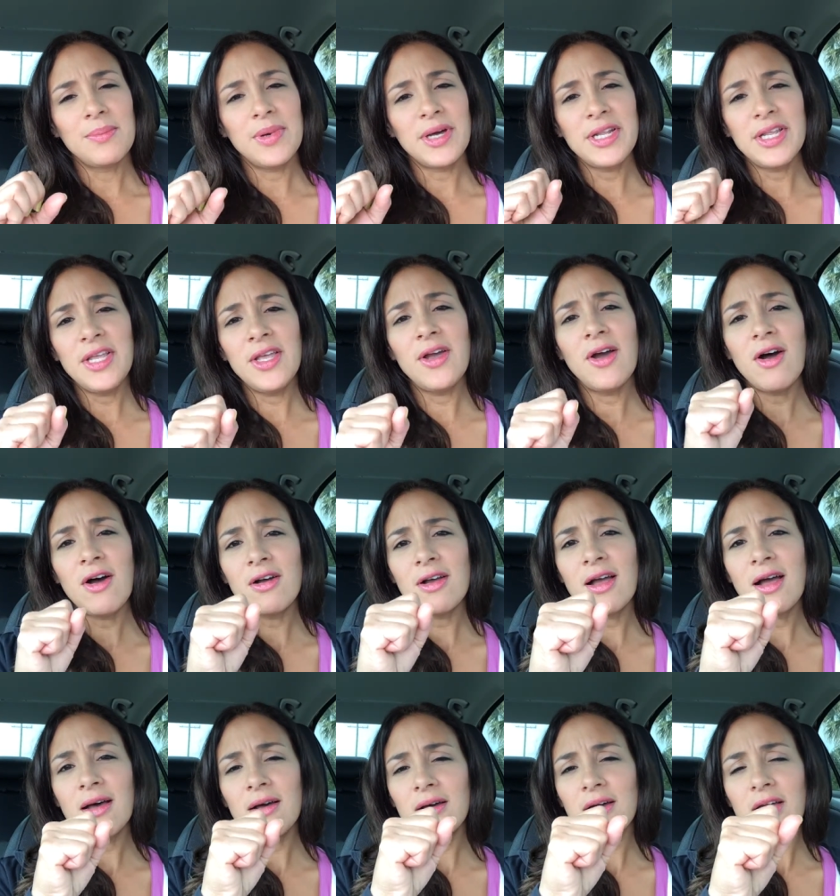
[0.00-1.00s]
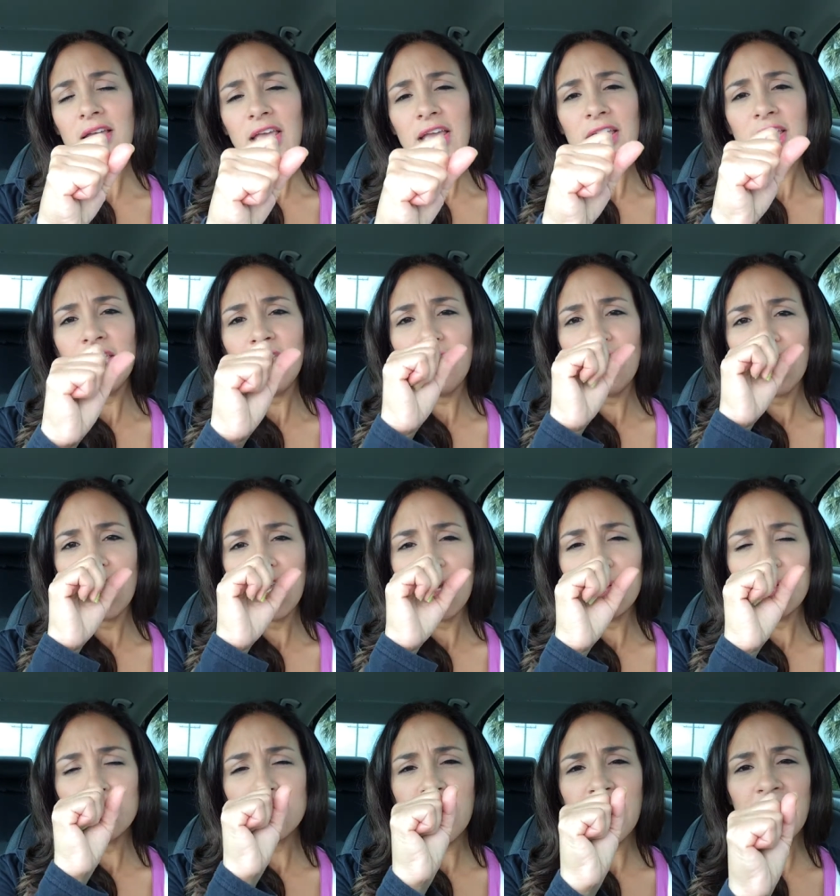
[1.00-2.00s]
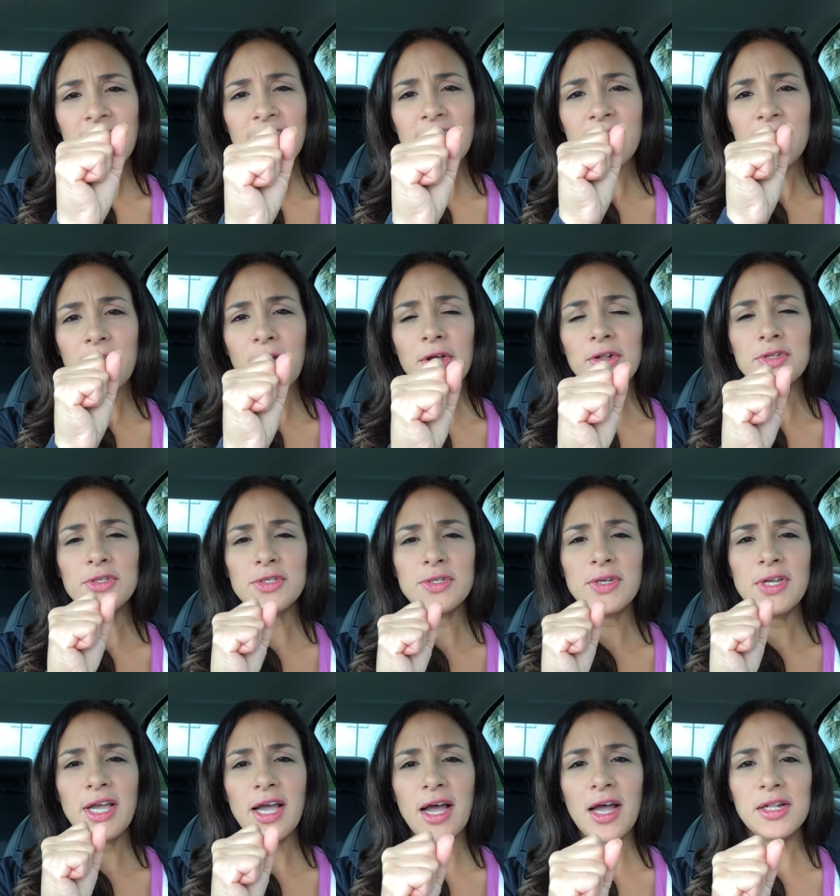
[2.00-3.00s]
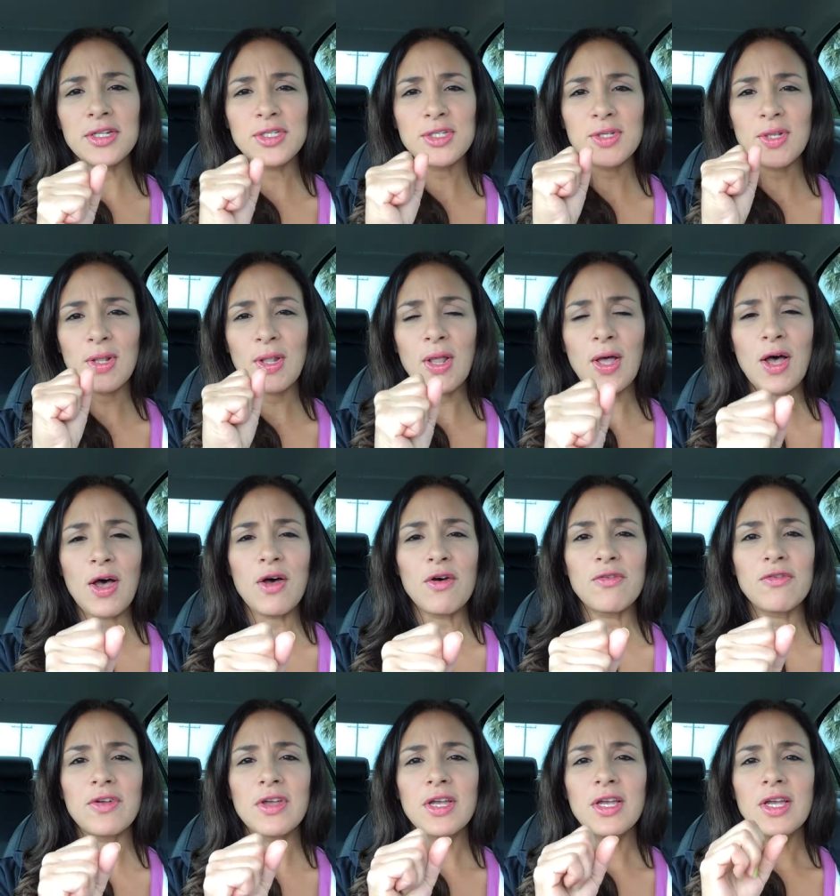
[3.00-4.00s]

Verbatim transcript: But he hung up. He, he was hanging on to God's love,